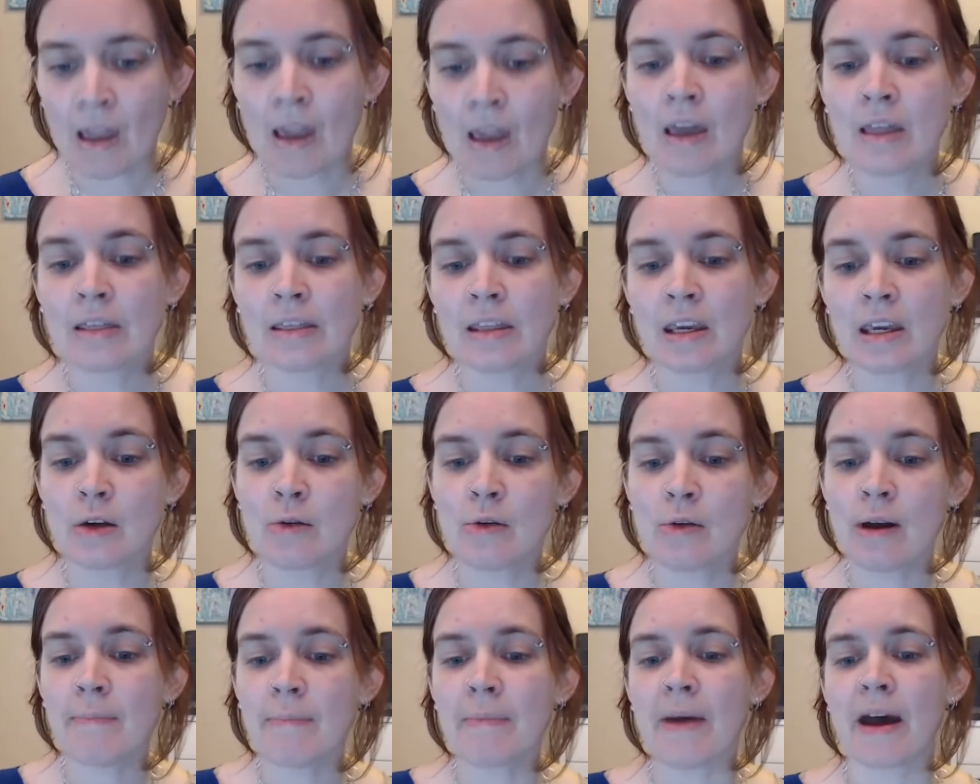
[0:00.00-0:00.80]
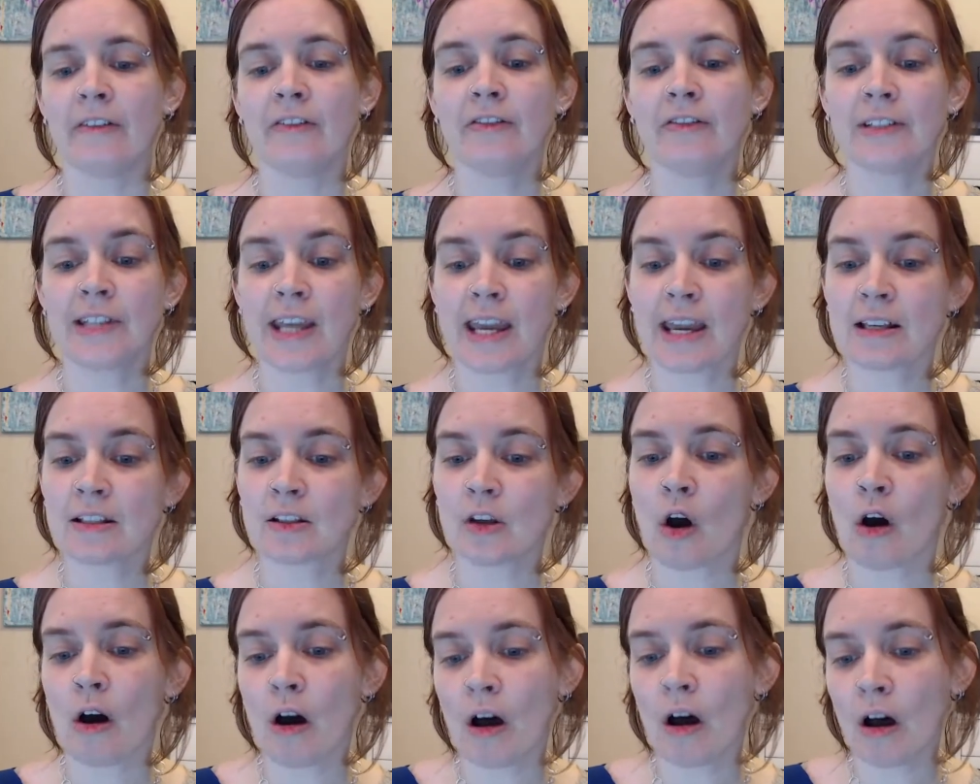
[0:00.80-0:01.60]
The UMF takes
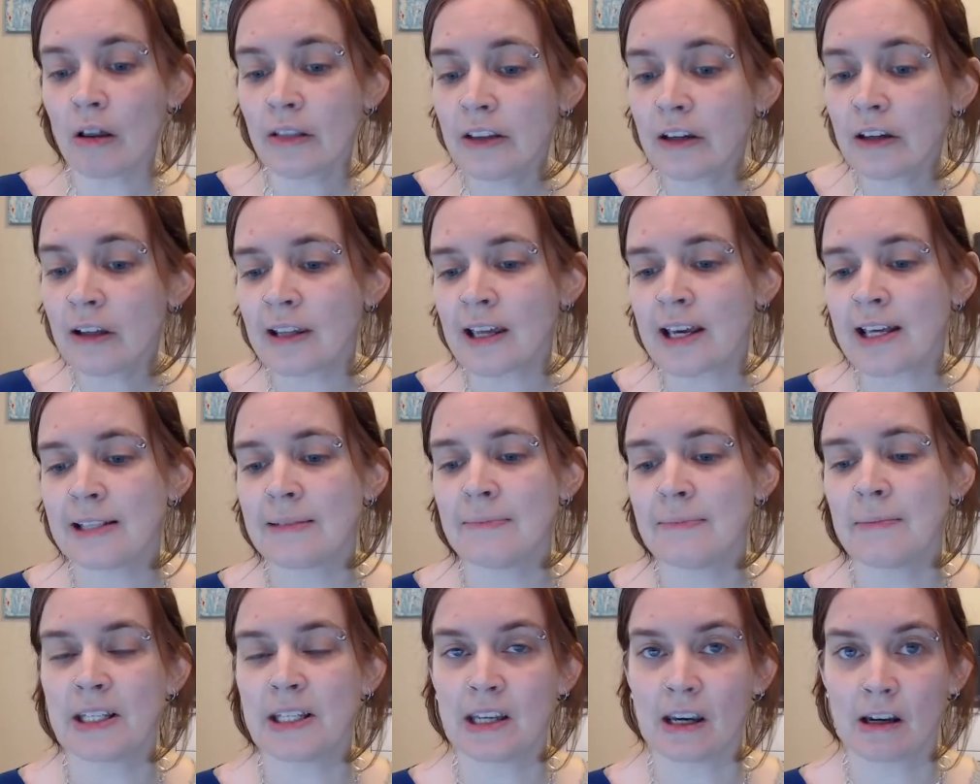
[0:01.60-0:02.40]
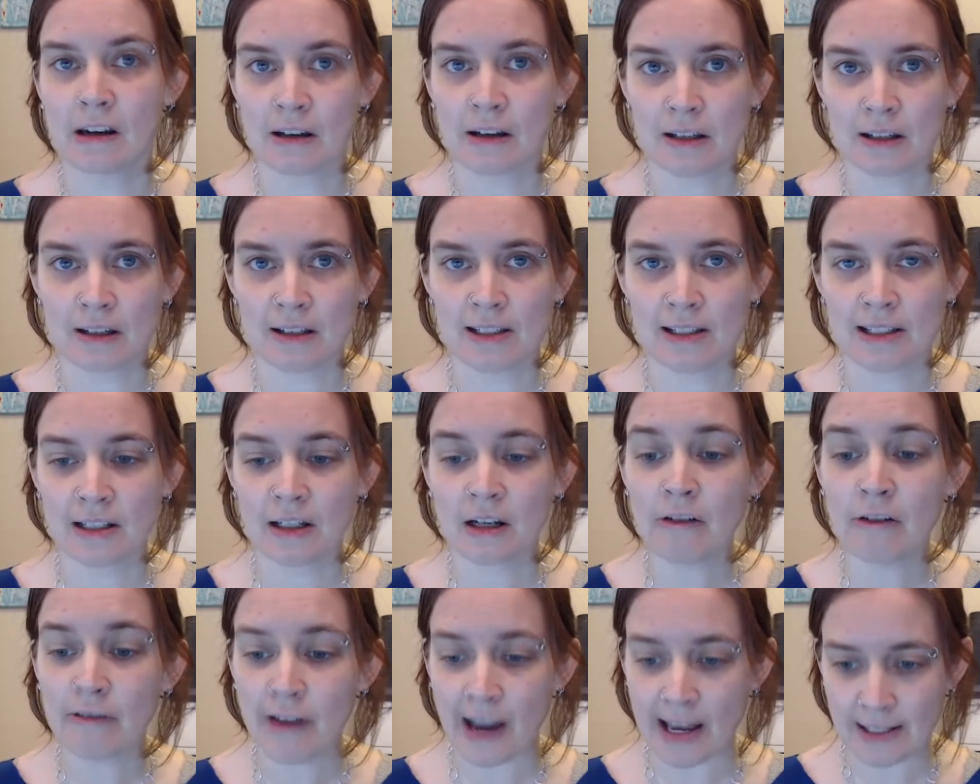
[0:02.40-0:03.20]
all the glaze materials in
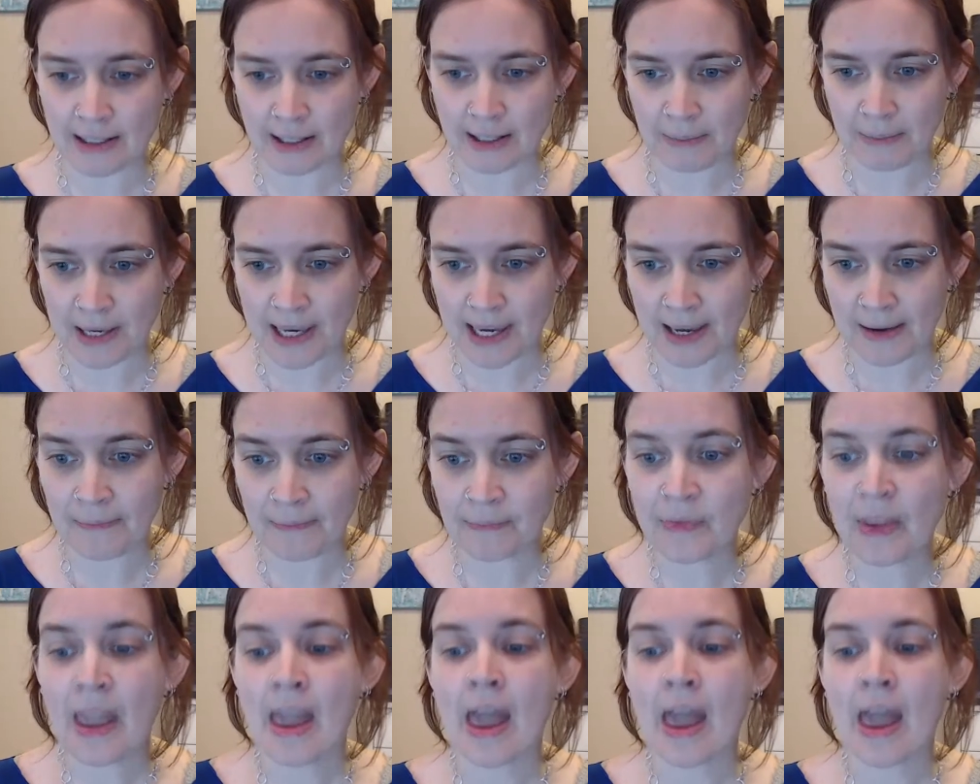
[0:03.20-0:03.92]
a recipe